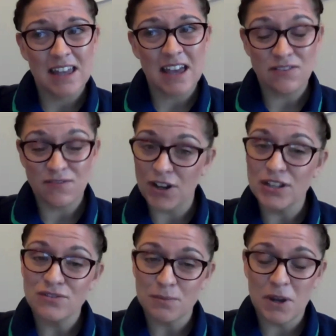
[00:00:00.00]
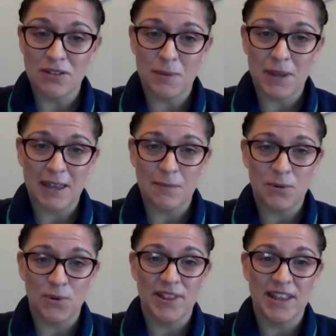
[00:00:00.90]
advice from other
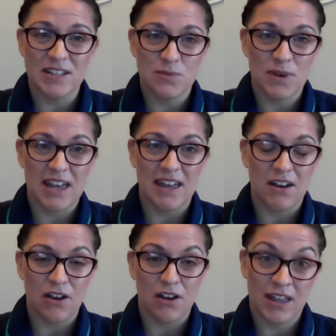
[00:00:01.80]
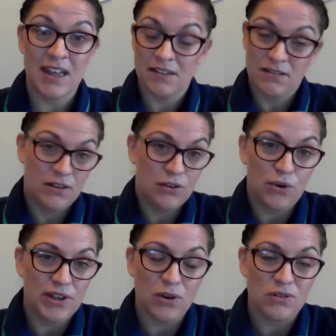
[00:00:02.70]
people. And that's where I
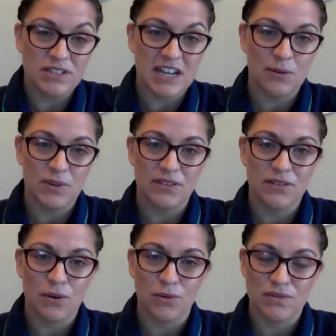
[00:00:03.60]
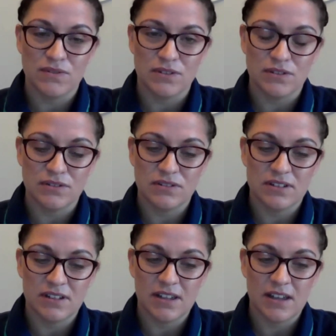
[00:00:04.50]
got in contact with Oxford
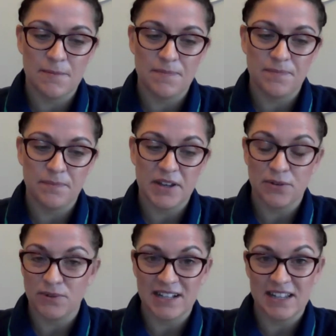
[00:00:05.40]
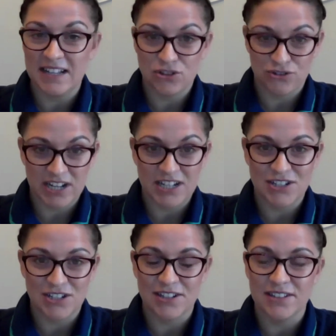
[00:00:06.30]
Medical
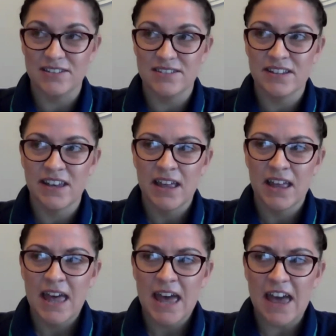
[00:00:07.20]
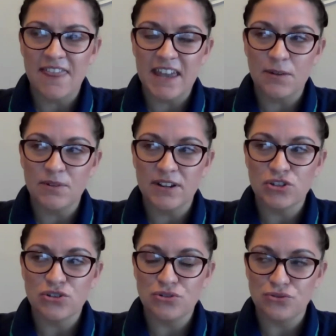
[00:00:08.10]
Illustrations. And they were
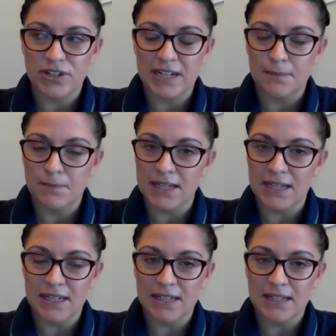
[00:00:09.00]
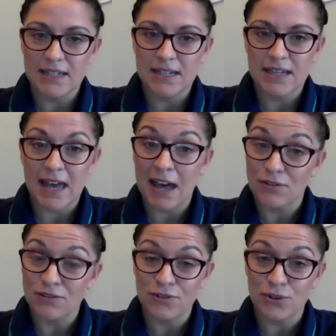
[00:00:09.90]
extremely
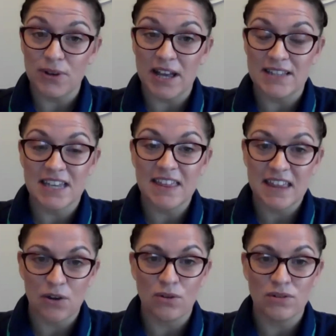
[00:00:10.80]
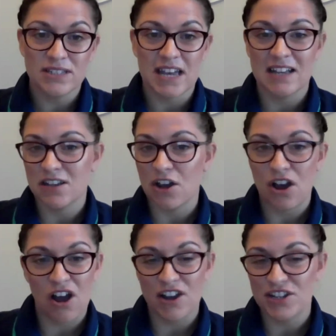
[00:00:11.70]
helpful. And to get their contact,
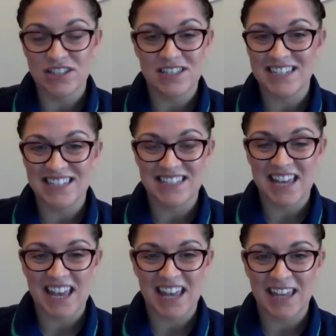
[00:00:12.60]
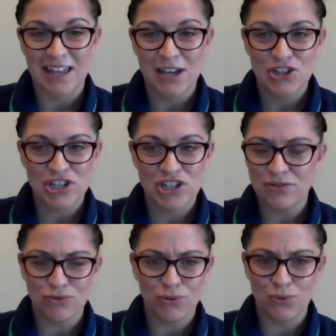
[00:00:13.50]
I just did a
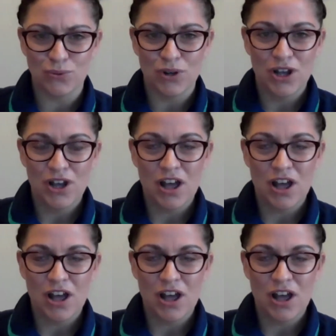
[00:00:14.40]
general